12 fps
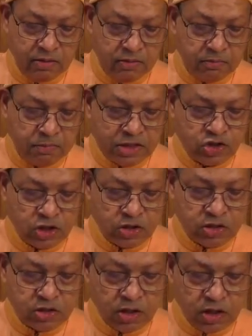
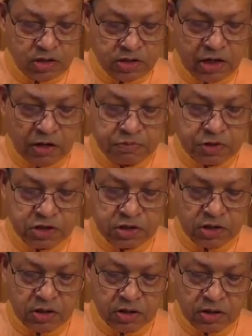mentions Sri
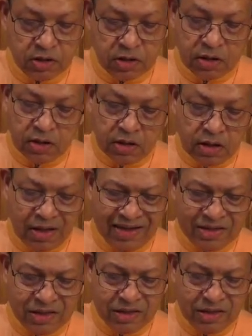Ramakrishna
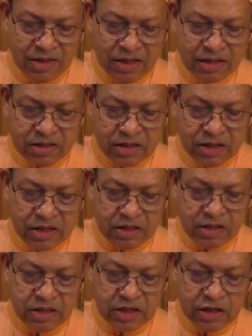either in late
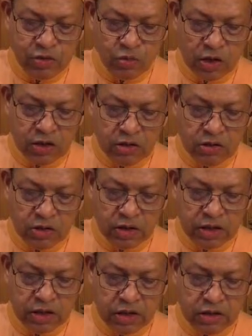1881 or
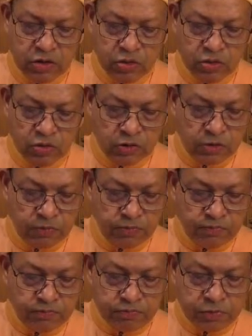1882.
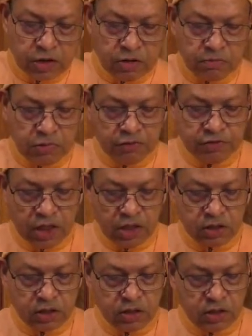Bhavanath